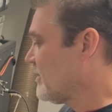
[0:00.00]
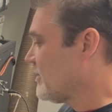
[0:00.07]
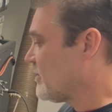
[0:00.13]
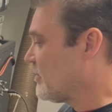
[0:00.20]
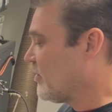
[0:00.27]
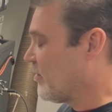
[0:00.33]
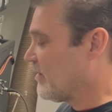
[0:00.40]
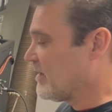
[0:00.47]

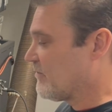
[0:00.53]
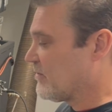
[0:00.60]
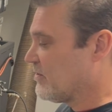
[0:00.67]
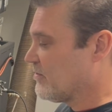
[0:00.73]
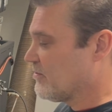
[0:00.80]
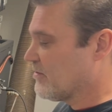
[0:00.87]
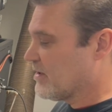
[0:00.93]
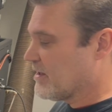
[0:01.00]
you know,
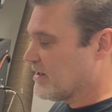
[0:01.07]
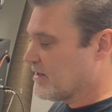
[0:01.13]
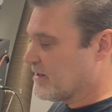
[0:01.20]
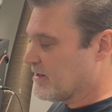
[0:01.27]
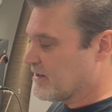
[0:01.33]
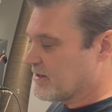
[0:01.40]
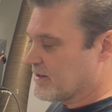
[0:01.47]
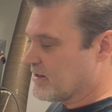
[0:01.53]

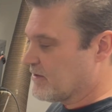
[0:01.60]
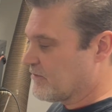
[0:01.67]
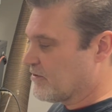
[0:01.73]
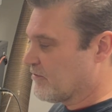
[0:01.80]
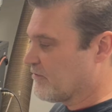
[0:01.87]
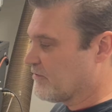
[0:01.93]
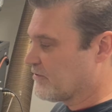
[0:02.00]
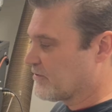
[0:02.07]

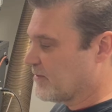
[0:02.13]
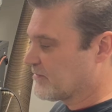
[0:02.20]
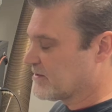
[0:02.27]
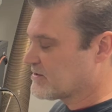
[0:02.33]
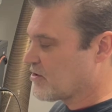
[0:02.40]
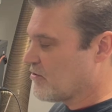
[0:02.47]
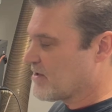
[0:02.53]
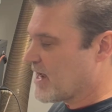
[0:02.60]
if something's
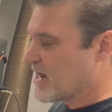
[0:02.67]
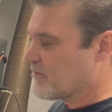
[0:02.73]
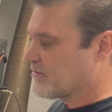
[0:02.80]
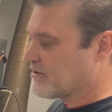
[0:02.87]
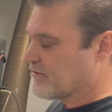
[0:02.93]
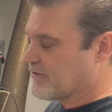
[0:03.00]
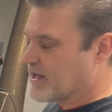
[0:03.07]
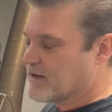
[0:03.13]
going on with
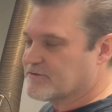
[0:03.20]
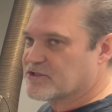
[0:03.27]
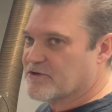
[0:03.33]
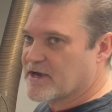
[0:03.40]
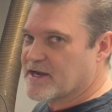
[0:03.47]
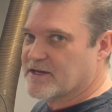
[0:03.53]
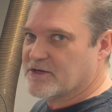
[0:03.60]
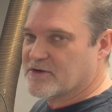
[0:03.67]
your valve
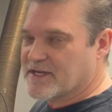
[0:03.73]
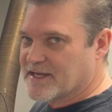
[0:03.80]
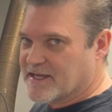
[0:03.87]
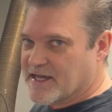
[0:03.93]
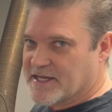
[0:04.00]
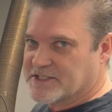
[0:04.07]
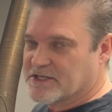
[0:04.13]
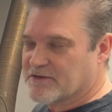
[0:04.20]
train, you can
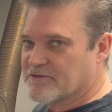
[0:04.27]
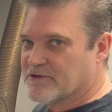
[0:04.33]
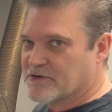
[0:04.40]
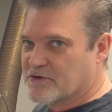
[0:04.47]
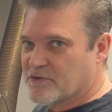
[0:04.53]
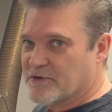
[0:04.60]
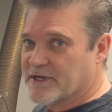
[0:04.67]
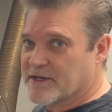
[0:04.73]
catch it real
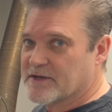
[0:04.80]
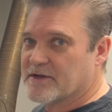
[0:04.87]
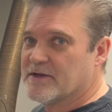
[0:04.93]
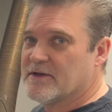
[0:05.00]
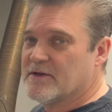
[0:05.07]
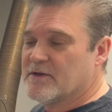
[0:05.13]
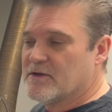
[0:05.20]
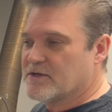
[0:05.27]
quick
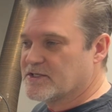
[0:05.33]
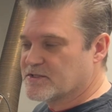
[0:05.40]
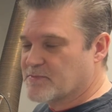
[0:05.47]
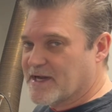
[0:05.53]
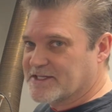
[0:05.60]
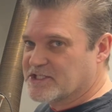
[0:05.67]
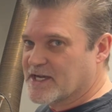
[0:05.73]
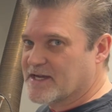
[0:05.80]
just
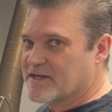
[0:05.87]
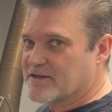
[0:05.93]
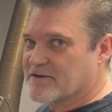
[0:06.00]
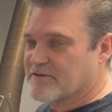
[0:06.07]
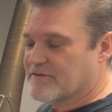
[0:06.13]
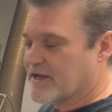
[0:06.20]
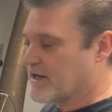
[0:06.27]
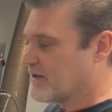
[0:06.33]
by checking your
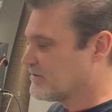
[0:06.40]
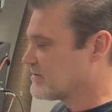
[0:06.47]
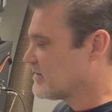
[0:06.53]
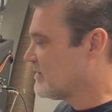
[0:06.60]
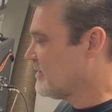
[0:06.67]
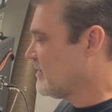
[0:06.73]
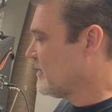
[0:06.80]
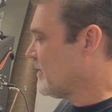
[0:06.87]
valves.
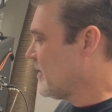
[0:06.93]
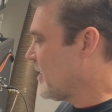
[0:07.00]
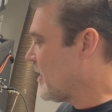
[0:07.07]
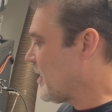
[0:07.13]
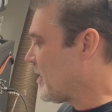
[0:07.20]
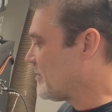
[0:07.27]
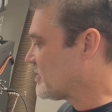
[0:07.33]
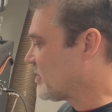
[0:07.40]

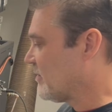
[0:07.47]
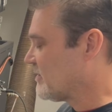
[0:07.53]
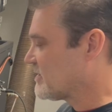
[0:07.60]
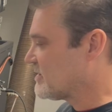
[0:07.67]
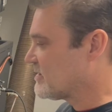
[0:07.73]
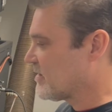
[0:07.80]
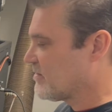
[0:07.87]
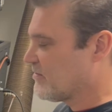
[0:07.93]
So this
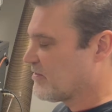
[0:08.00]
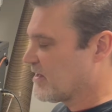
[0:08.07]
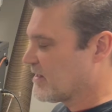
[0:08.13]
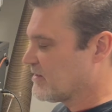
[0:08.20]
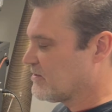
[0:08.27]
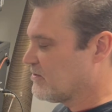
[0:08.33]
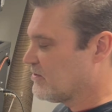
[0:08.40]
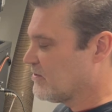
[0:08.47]
is a good thing
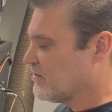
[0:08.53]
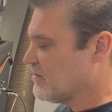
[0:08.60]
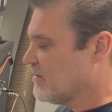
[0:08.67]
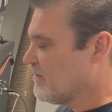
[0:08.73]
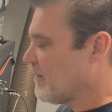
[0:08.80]
to do.